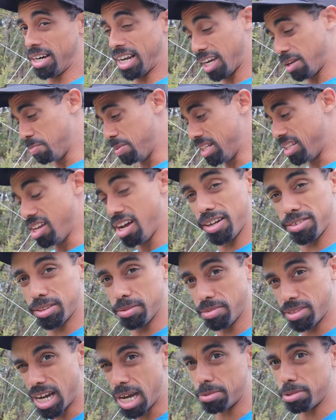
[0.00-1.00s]
And that can be tough
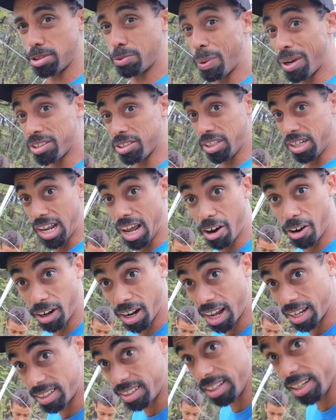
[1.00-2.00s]
sometimes, especially in an area like